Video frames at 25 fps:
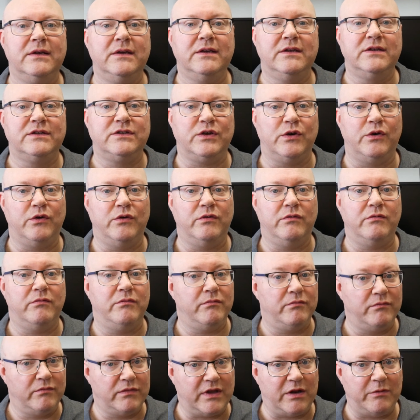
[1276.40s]
So
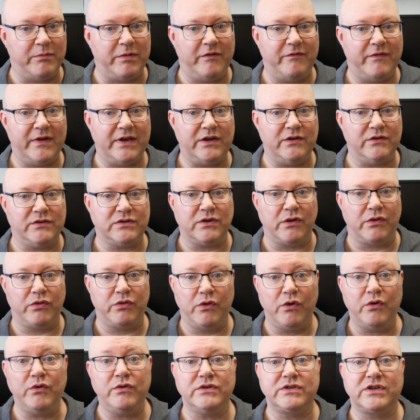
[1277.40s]
there'll be videos on
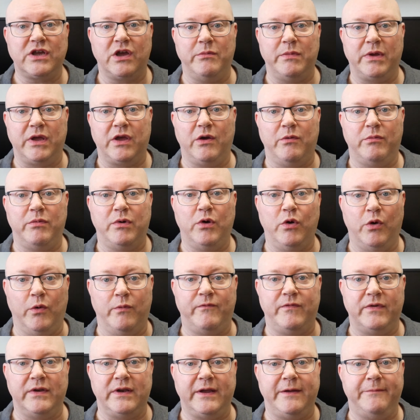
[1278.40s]
those coming up,
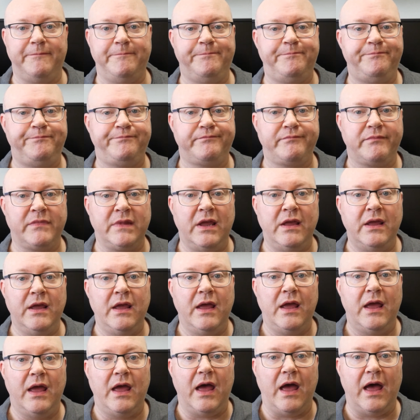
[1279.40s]
hopefully.
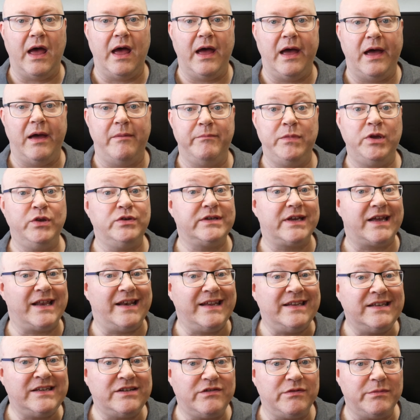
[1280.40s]
Musical
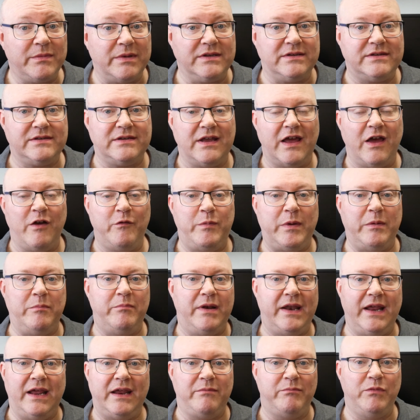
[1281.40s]
instruments. I've been
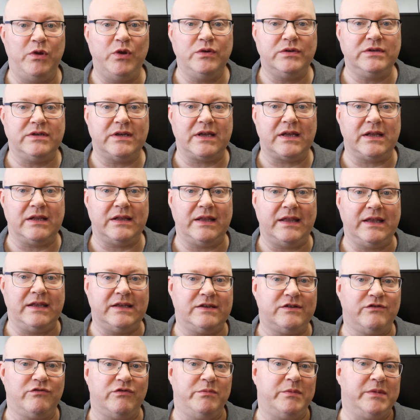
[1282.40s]
playing musical
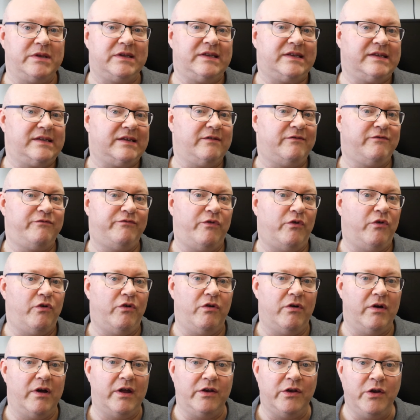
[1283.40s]
instruments
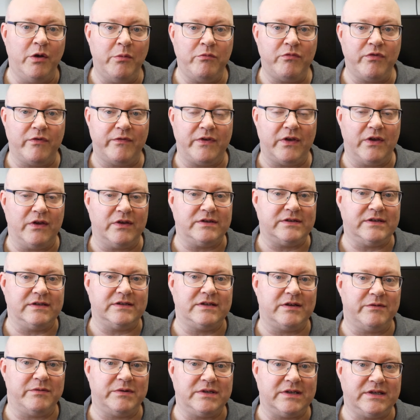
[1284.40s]
for a number of years,
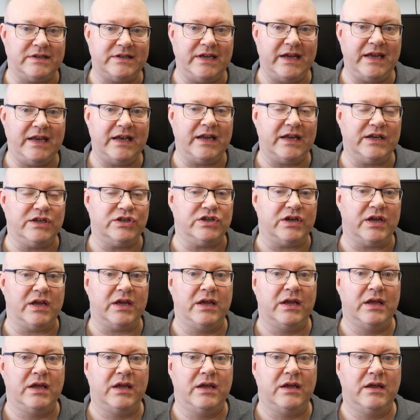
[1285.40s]
since I was a teenager.
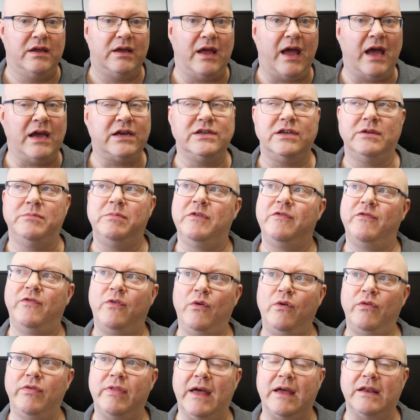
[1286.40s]
Actually
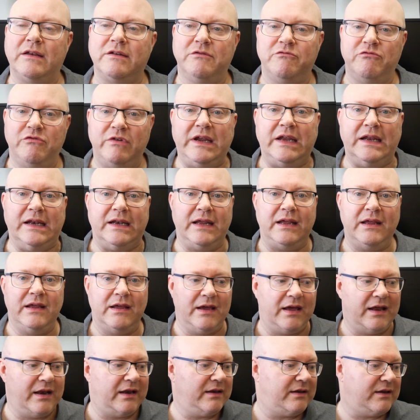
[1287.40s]
before that, really.
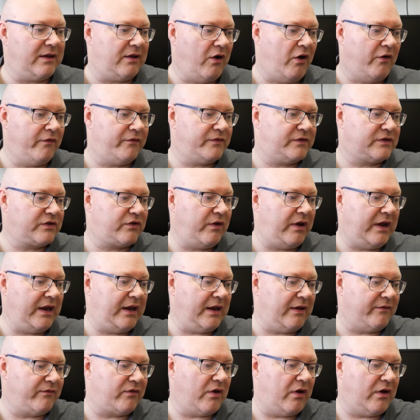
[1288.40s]
And off screen
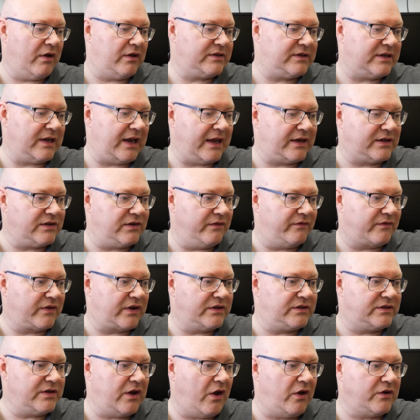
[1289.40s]
I've got a selection of
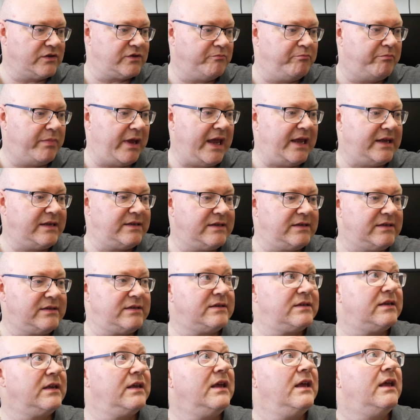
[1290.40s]
guitars and
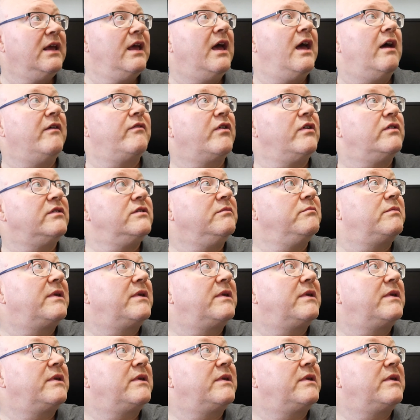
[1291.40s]
basses. I've got some